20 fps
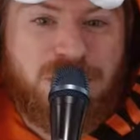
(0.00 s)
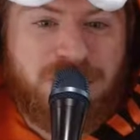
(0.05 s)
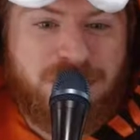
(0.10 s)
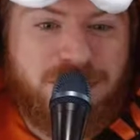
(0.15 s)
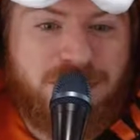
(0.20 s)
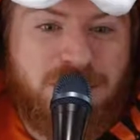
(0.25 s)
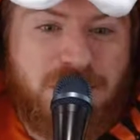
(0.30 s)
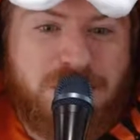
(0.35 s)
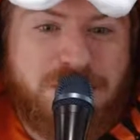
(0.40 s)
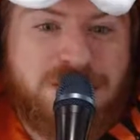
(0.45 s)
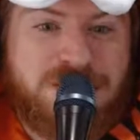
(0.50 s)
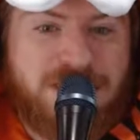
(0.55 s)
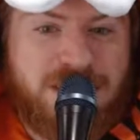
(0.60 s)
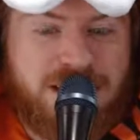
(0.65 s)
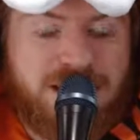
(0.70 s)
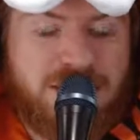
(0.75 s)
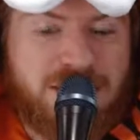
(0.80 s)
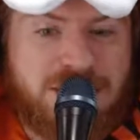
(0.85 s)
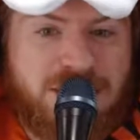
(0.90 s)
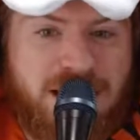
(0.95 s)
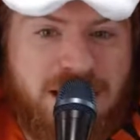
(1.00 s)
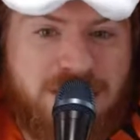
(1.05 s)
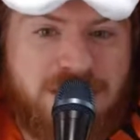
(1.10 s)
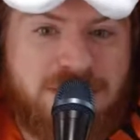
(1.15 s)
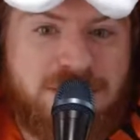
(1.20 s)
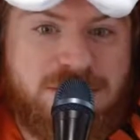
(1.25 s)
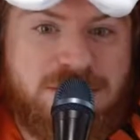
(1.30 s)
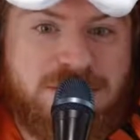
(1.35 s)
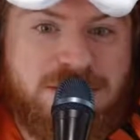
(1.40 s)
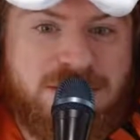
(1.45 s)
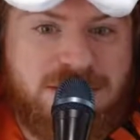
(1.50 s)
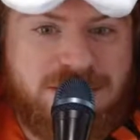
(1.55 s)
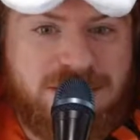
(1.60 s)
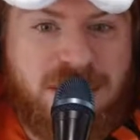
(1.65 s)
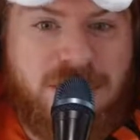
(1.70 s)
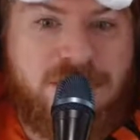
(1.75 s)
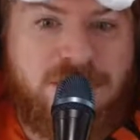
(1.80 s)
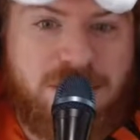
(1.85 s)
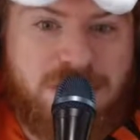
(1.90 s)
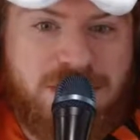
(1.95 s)
one of the phone centers, and
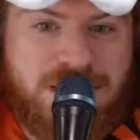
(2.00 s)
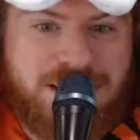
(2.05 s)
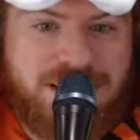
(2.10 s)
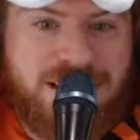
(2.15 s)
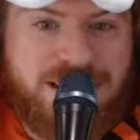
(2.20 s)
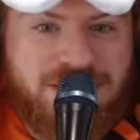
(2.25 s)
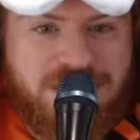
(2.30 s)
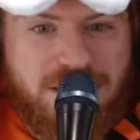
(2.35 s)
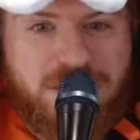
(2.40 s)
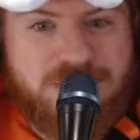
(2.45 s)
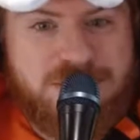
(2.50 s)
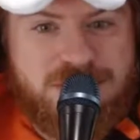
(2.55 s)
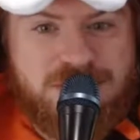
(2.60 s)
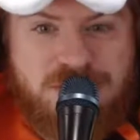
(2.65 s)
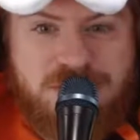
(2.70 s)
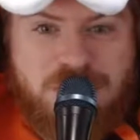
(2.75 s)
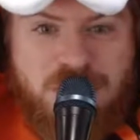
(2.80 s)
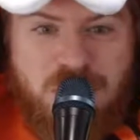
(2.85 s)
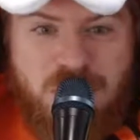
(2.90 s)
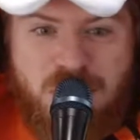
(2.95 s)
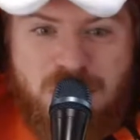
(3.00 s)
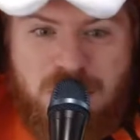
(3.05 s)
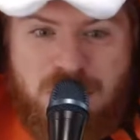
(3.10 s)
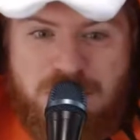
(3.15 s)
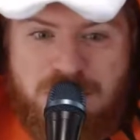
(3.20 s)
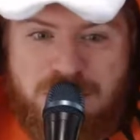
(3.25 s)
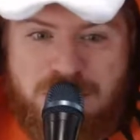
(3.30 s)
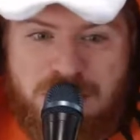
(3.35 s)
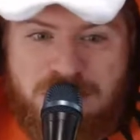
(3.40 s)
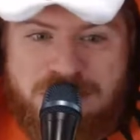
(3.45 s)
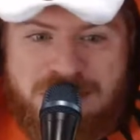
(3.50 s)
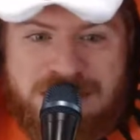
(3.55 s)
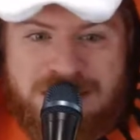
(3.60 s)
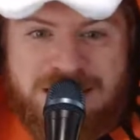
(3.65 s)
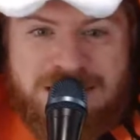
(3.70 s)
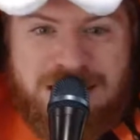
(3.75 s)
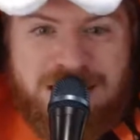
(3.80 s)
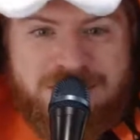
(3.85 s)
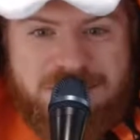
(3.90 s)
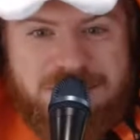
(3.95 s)
discovering that there's this whole
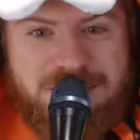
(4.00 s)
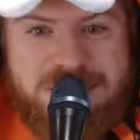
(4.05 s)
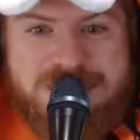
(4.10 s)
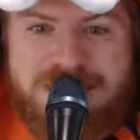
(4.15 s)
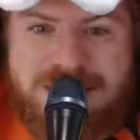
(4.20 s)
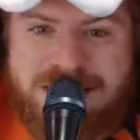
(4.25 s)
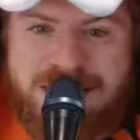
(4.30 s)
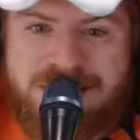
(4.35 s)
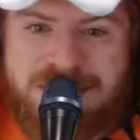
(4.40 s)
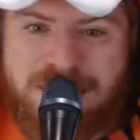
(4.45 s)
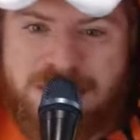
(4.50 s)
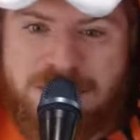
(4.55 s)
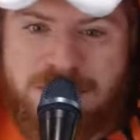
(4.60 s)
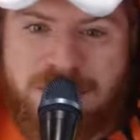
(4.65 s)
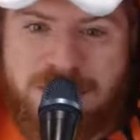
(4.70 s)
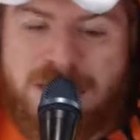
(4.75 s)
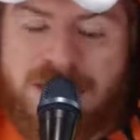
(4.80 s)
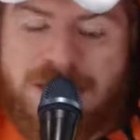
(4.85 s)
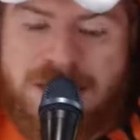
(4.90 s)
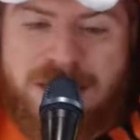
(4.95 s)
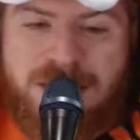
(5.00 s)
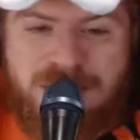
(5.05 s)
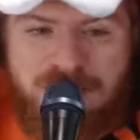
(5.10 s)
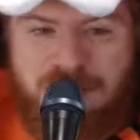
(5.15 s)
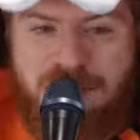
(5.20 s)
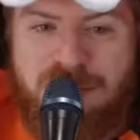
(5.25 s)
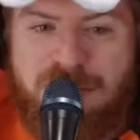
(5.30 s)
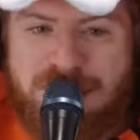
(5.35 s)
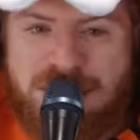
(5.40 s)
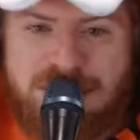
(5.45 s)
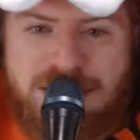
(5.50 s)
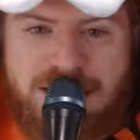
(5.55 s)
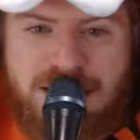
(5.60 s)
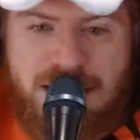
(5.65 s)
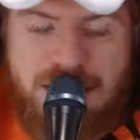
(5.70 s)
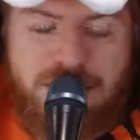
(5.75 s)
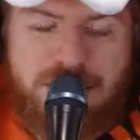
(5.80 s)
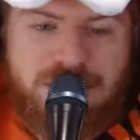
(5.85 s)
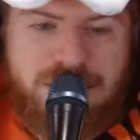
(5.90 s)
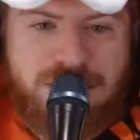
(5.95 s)
multi-level system for these
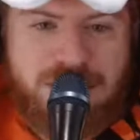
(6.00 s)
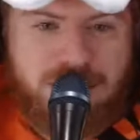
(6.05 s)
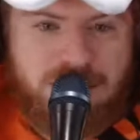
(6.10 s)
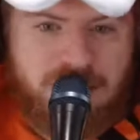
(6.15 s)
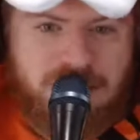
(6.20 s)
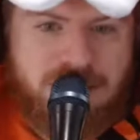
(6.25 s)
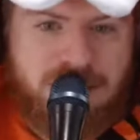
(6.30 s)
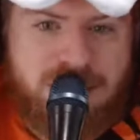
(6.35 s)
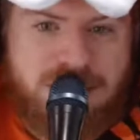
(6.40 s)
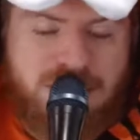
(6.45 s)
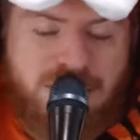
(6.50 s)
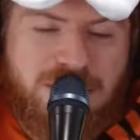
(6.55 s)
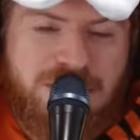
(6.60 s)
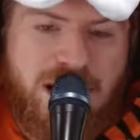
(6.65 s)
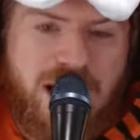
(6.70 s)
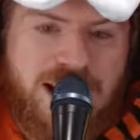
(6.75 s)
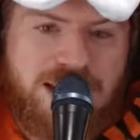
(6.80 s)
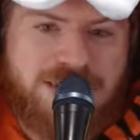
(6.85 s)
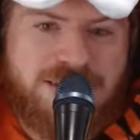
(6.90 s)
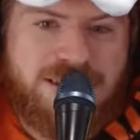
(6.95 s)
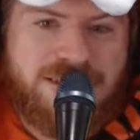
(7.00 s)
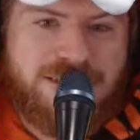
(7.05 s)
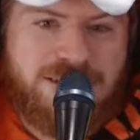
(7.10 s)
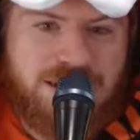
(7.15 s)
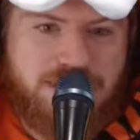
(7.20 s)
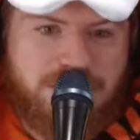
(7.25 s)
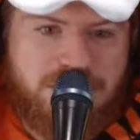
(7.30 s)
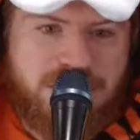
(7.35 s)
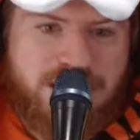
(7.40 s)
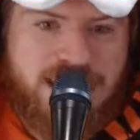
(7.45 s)
scammers as well. It's all kind of the same